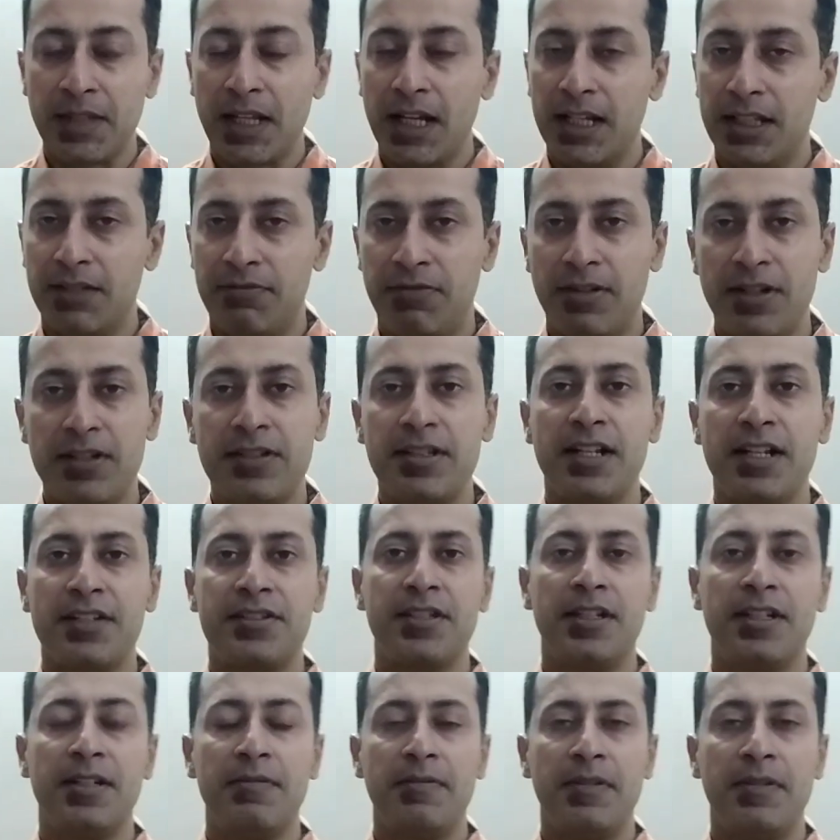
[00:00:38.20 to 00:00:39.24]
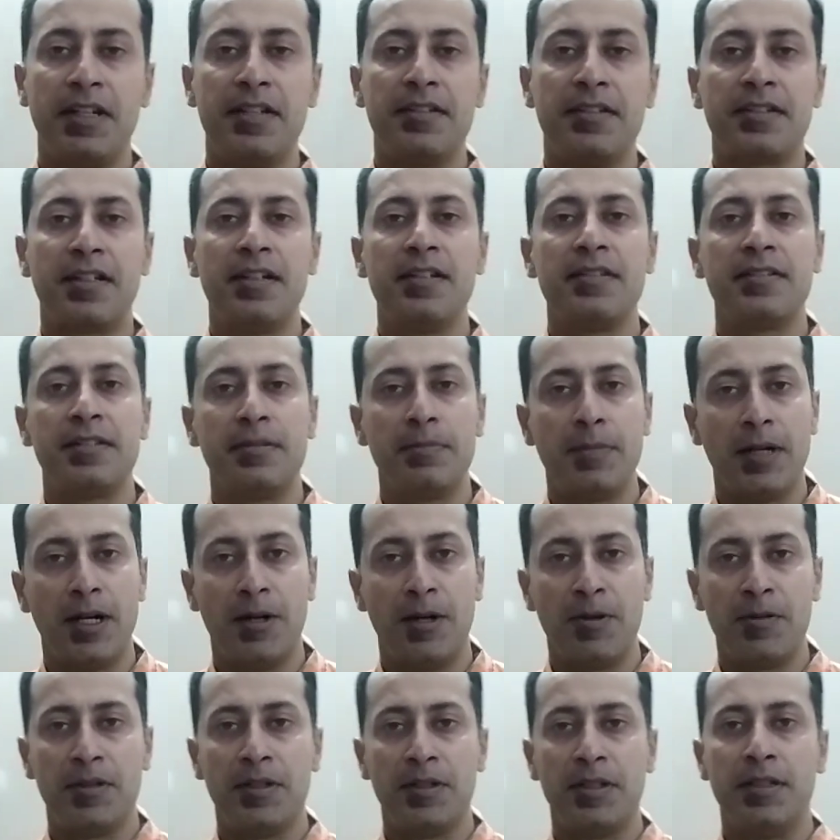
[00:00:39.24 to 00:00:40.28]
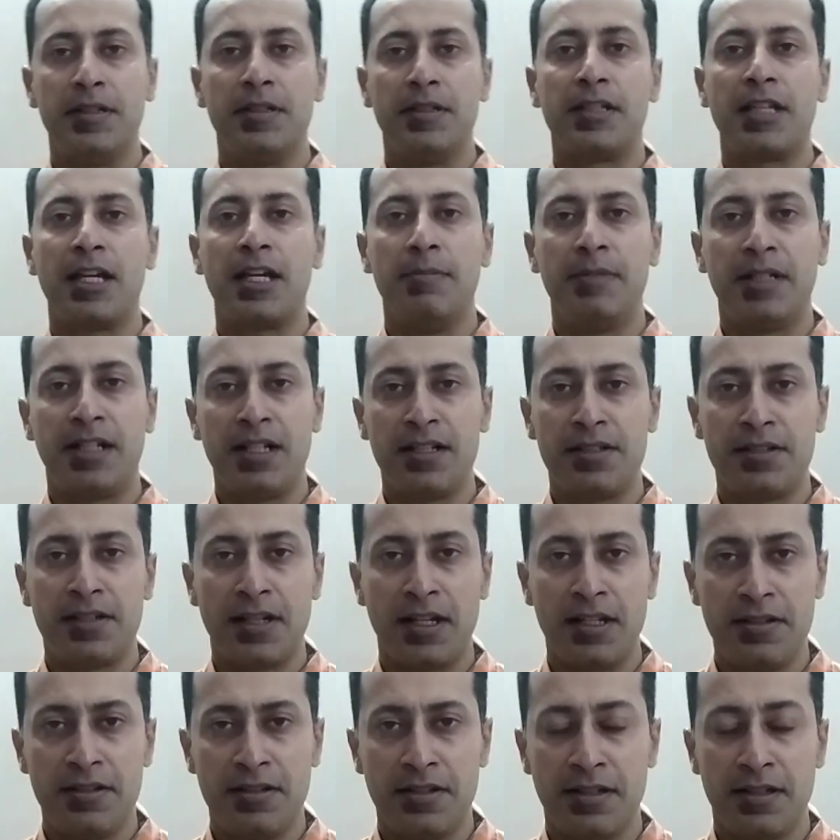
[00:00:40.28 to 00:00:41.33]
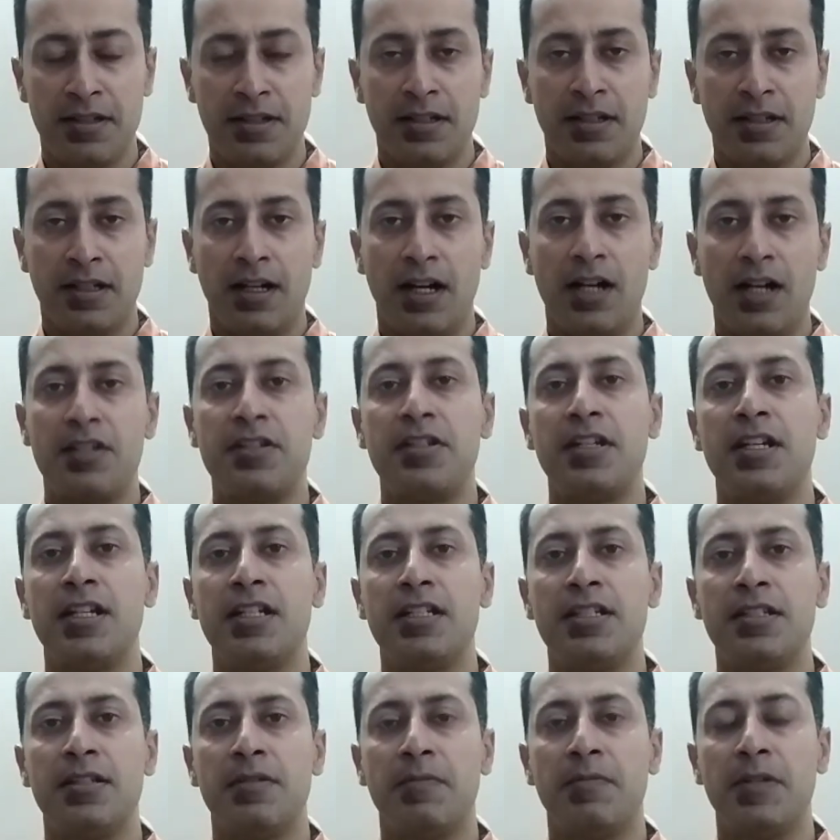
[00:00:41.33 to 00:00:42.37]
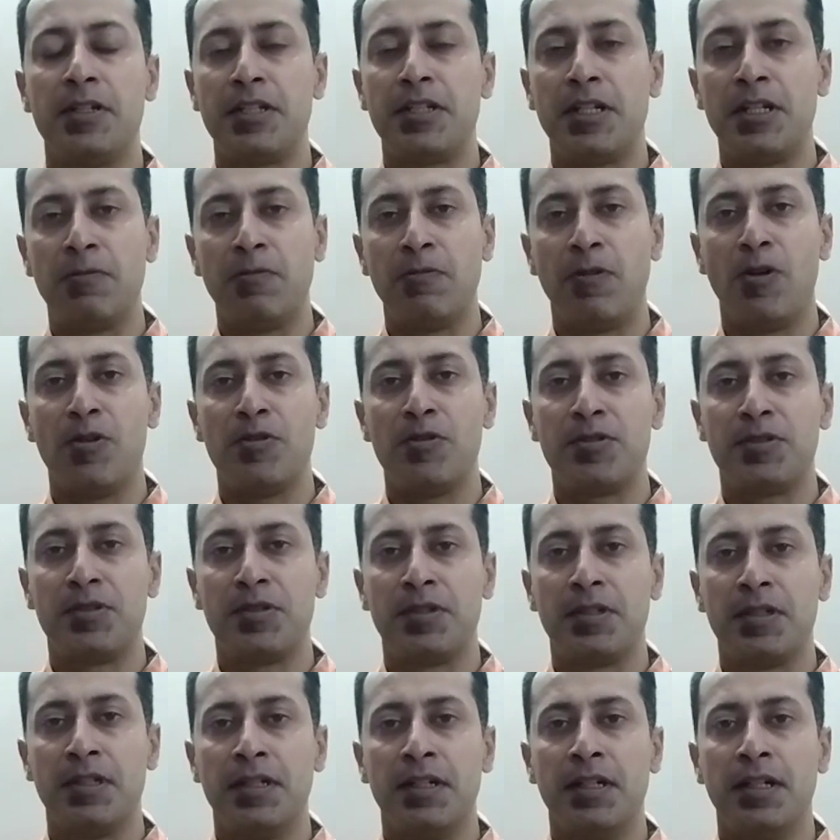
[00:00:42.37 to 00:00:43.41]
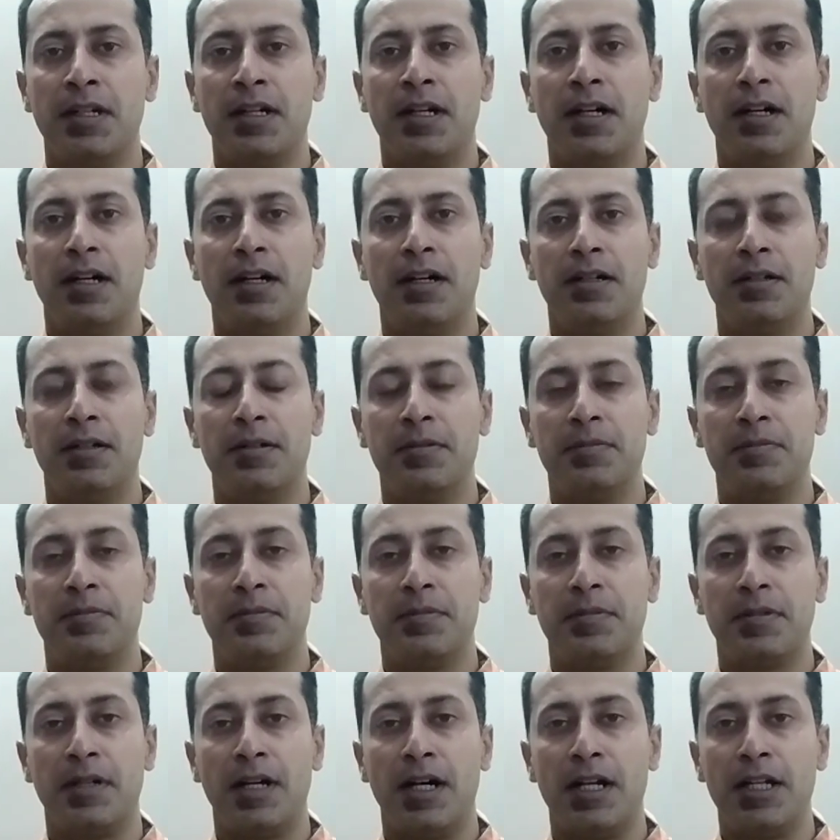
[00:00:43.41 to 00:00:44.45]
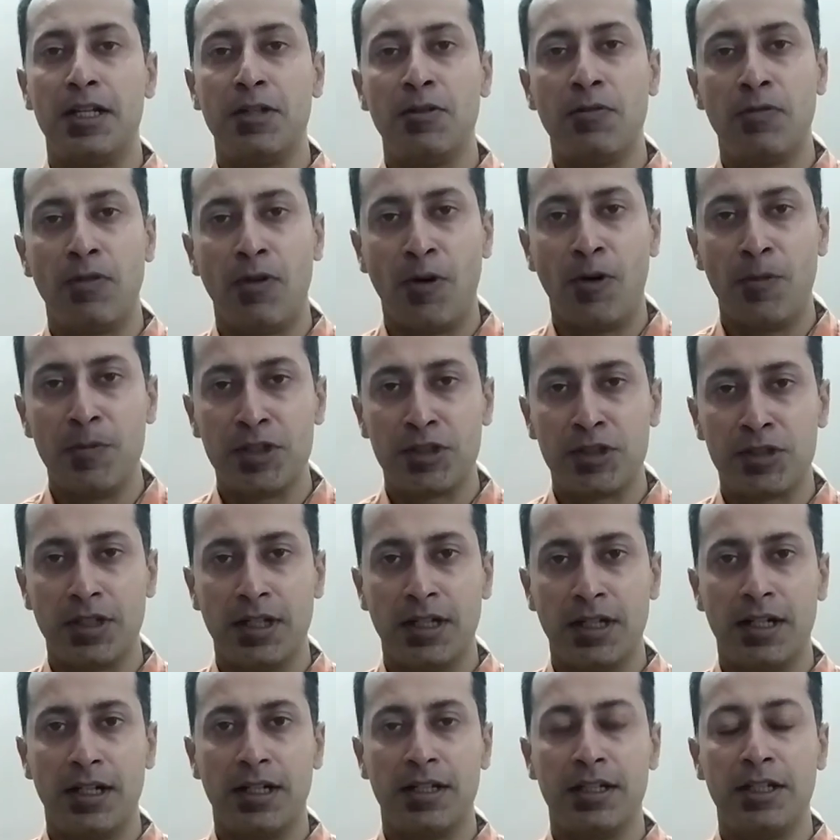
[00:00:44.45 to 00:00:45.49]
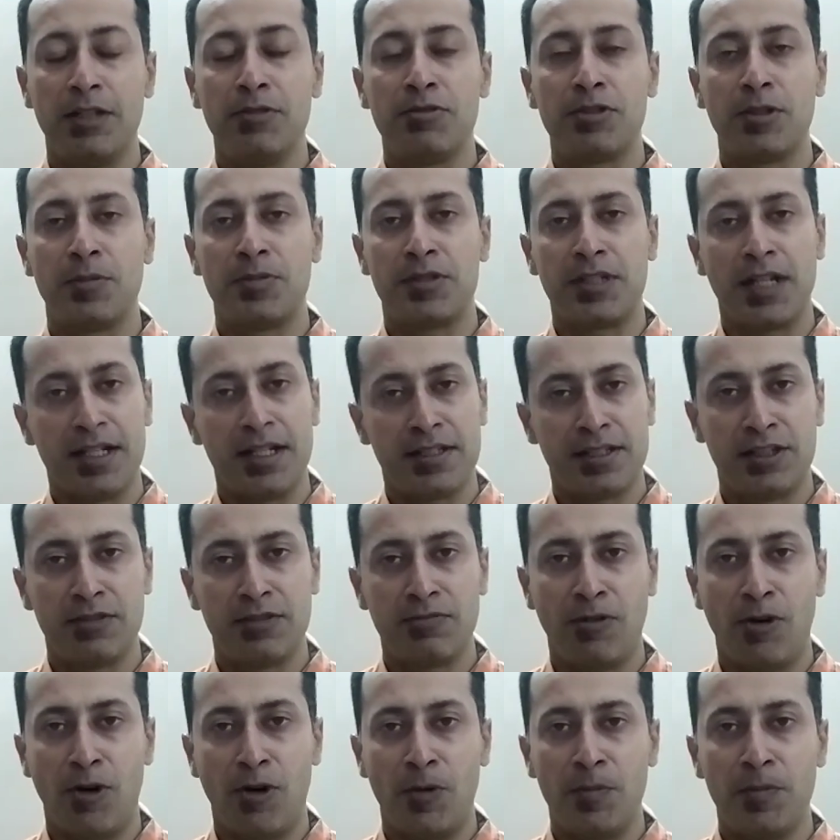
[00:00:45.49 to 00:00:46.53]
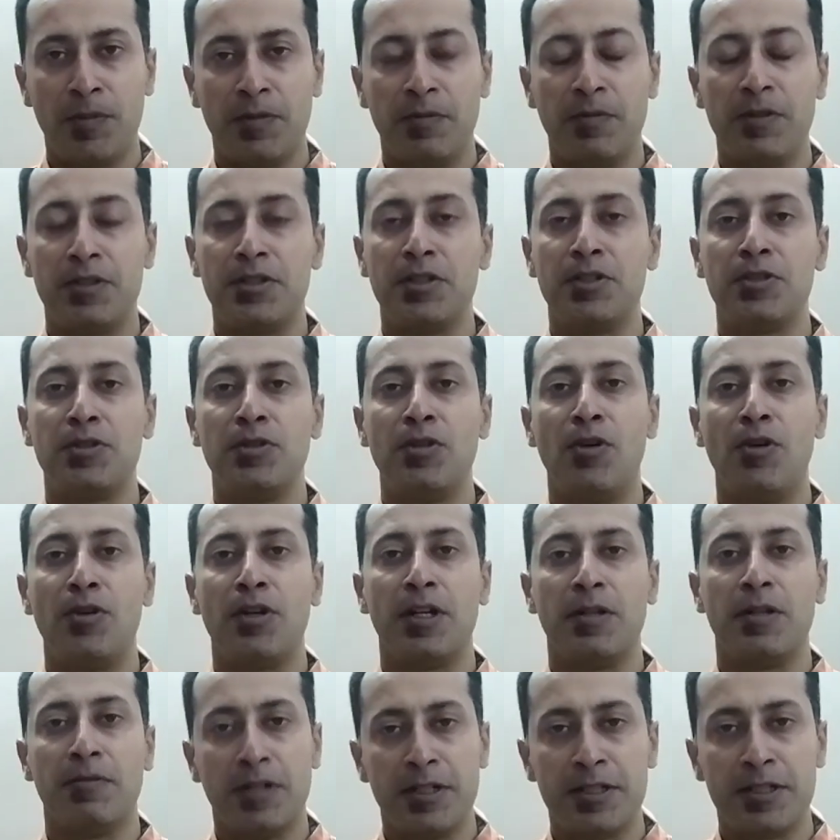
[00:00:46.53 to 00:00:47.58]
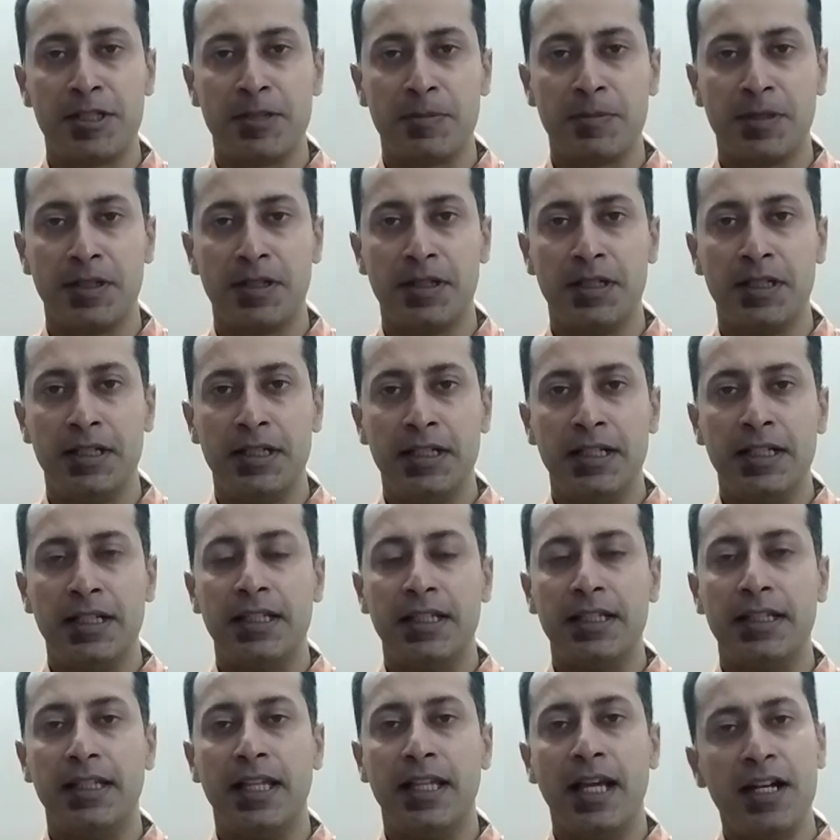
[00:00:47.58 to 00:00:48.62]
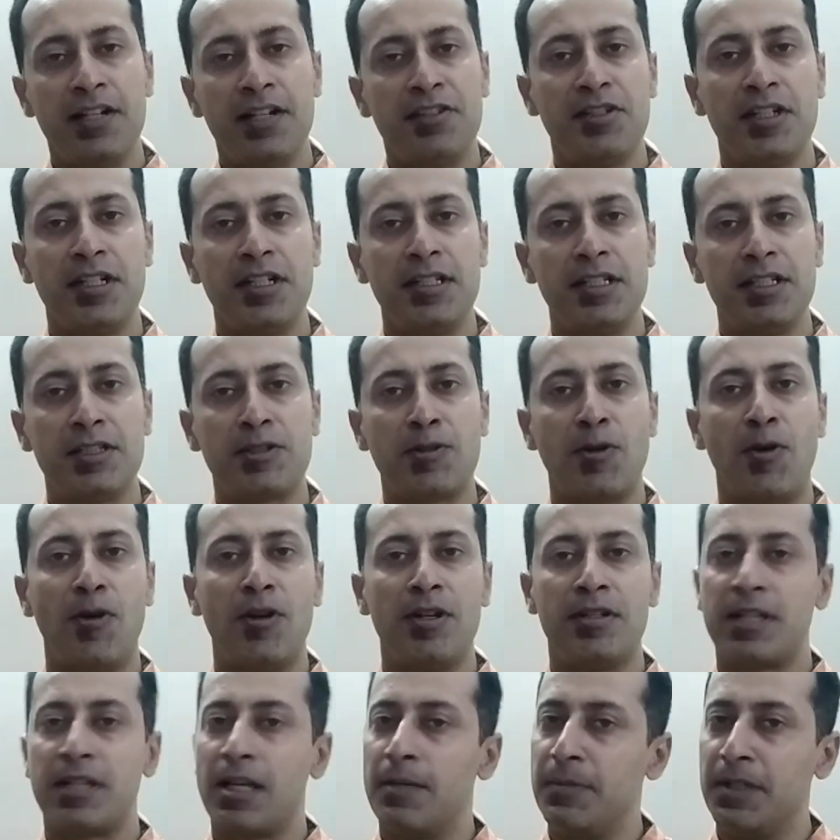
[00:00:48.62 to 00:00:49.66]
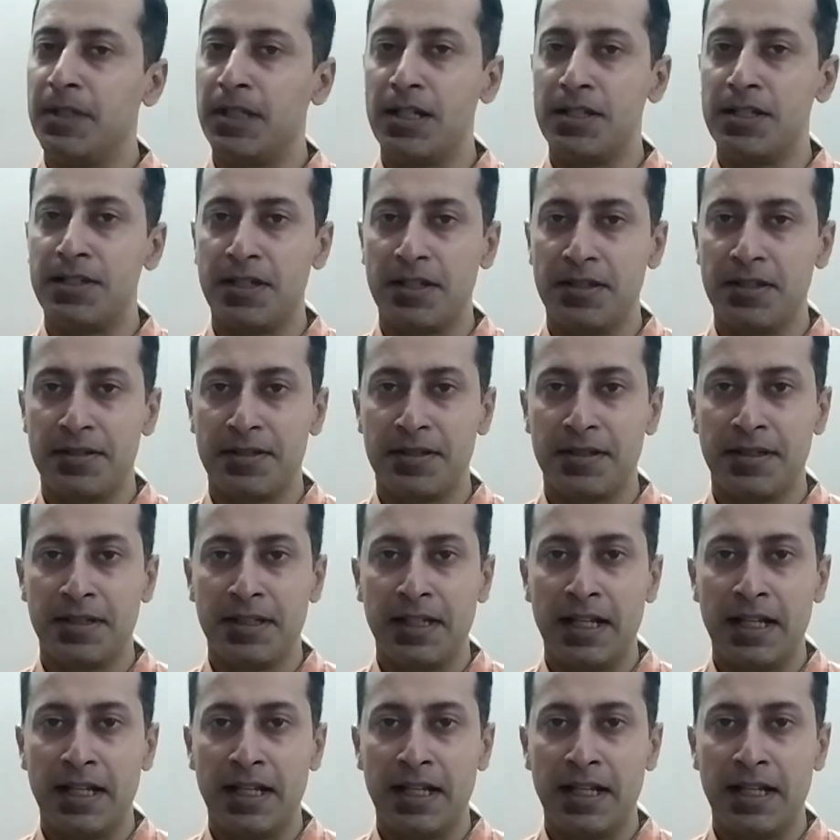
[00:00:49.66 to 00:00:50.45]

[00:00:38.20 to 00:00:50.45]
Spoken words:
In the first lecture, we discussed about the chemical change, a change which involves a new substance is formed which is not reversible. That change is called a chemical change.